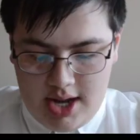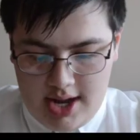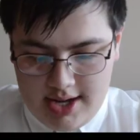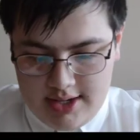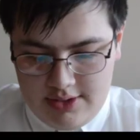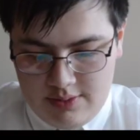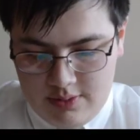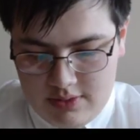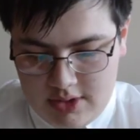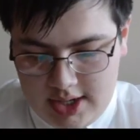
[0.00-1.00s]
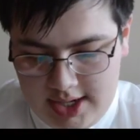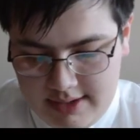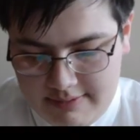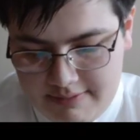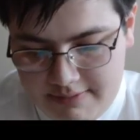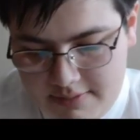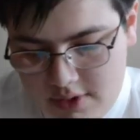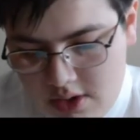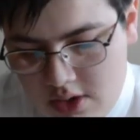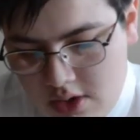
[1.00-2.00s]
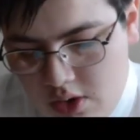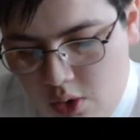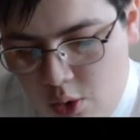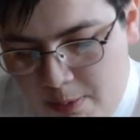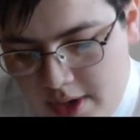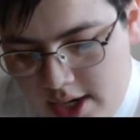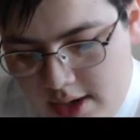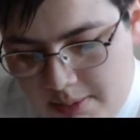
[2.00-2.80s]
And you kind of open it